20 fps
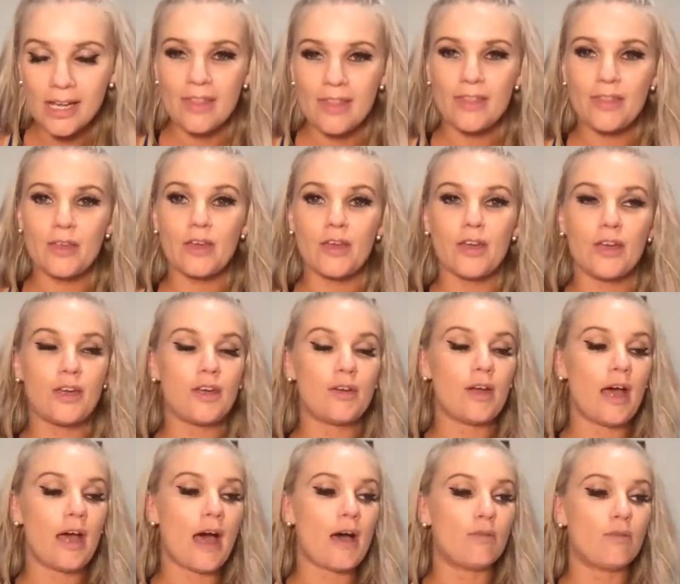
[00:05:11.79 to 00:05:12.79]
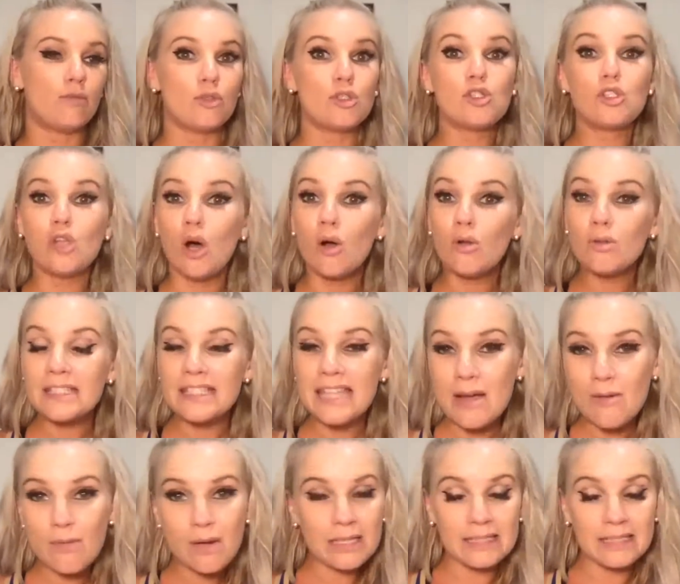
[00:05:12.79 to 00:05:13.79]
The results
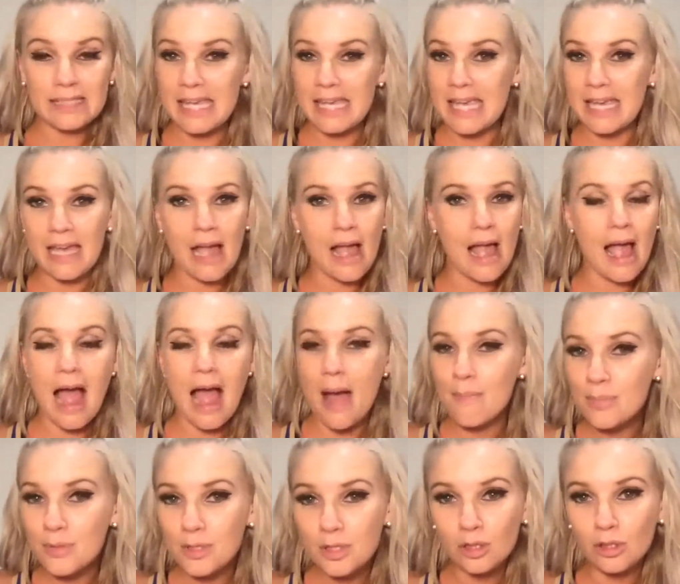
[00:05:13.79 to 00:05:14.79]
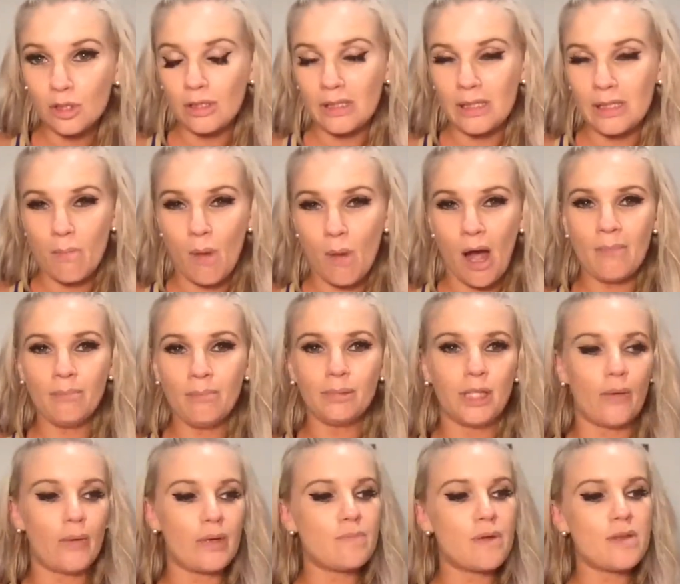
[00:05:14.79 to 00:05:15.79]
that we're seeing are absolutely
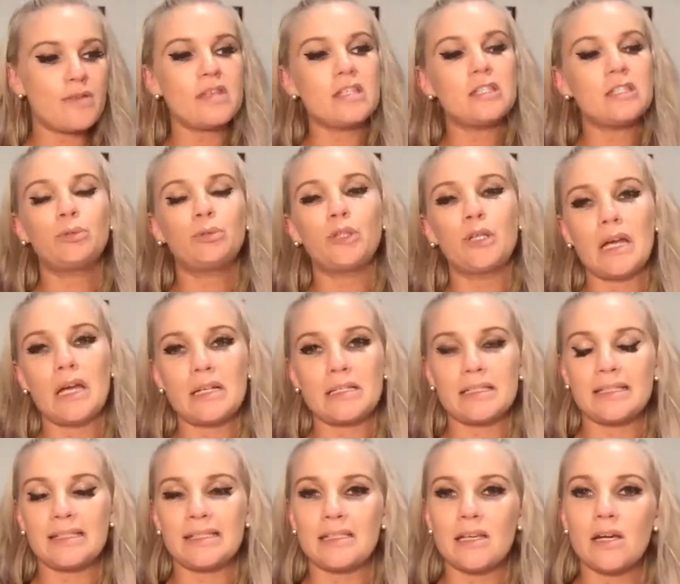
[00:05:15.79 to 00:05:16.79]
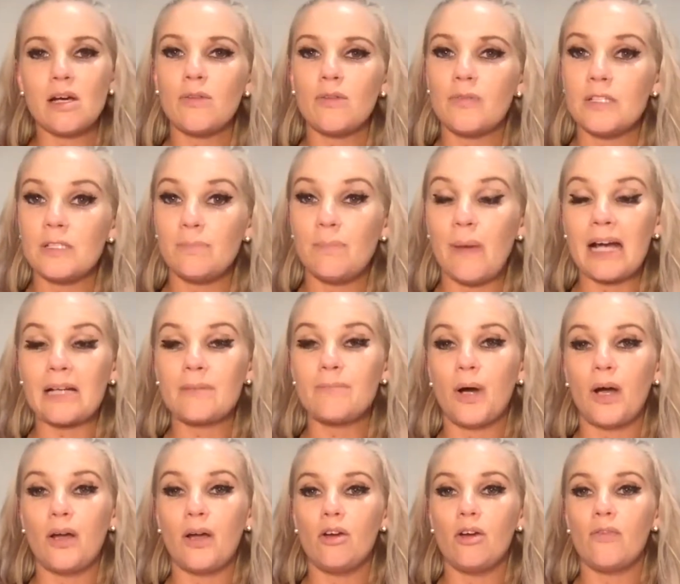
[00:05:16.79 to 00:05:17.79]
mind-blowing. But this product itself is backed
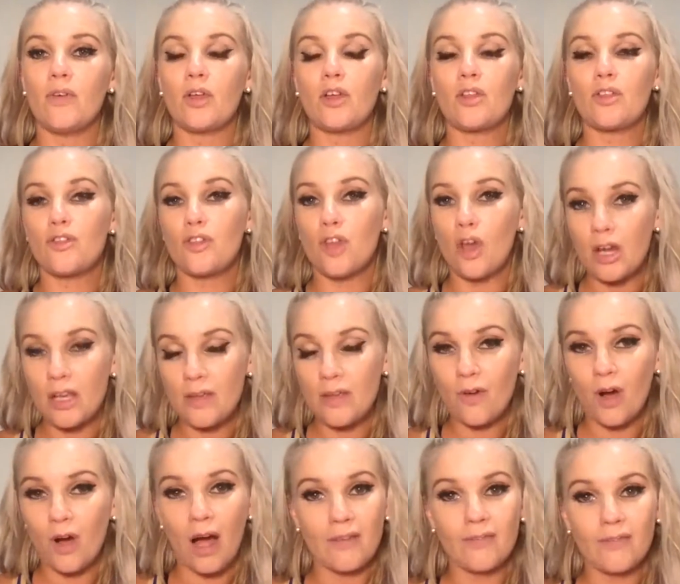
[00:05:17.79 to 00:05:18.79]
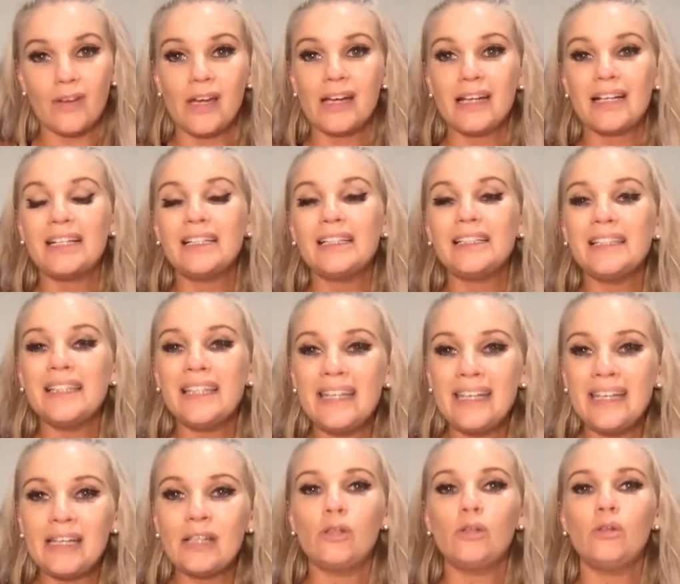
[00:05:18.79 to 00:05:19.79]
by over 35
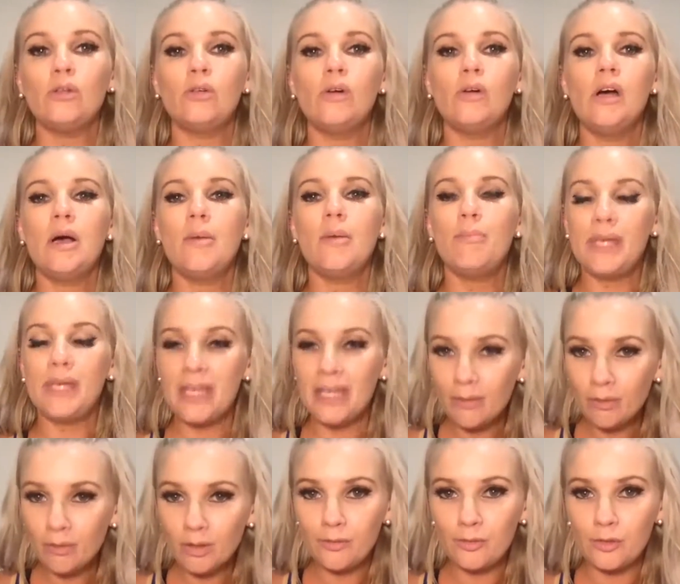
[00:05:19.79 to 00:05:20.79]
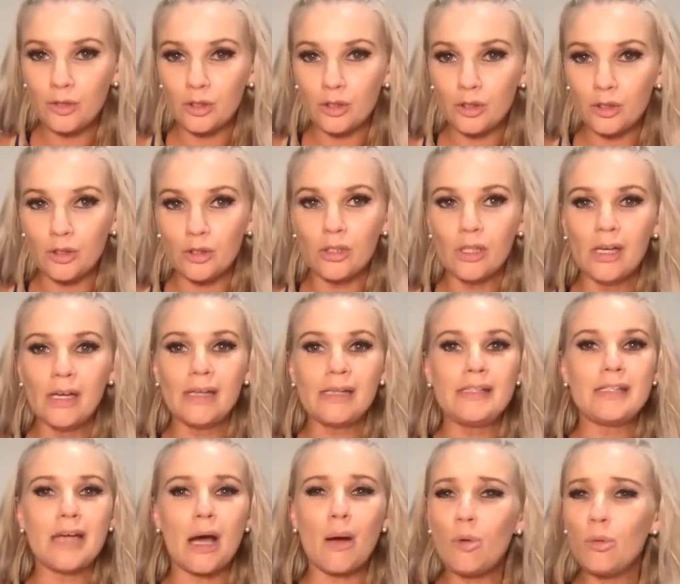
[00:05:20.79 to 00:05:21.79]
clinical, peer-review,
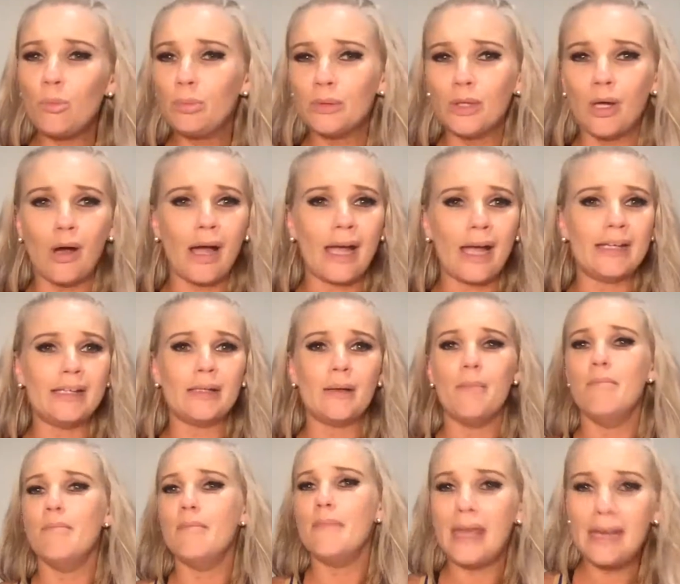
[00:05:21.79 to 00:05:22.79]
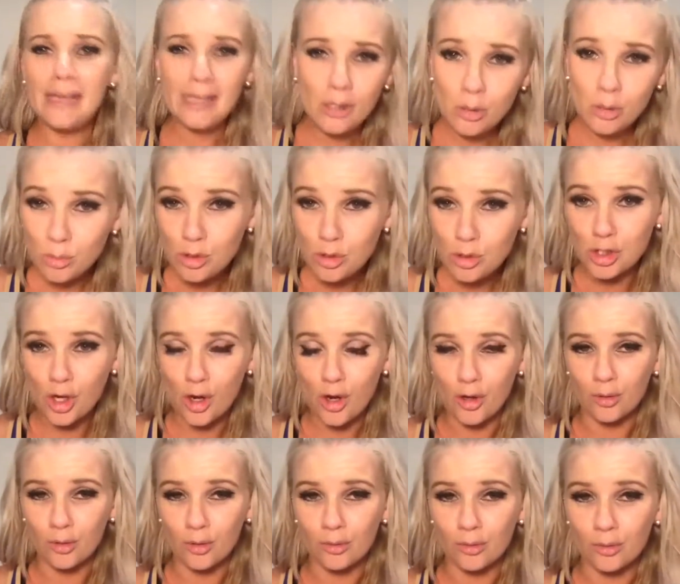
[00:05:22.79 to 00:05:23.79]
double-blind medical
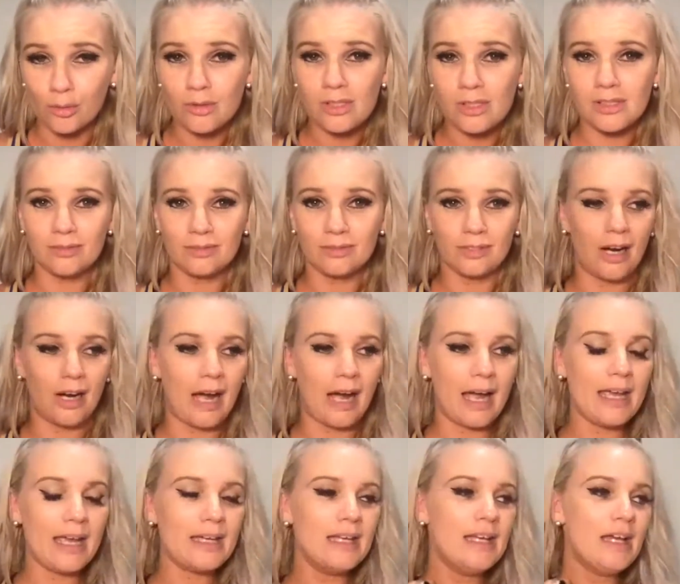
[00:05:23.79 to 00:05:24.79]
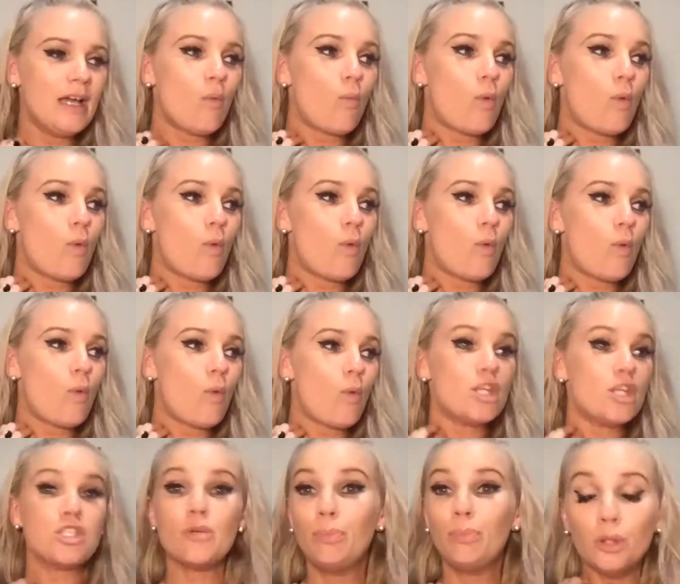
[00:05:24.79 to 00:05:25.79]
journals, right, which
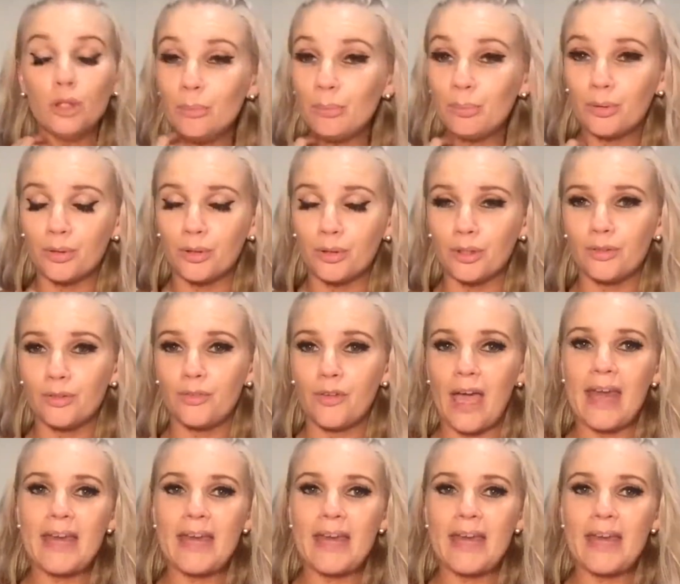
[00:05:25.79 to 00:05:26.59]
are bulletproof.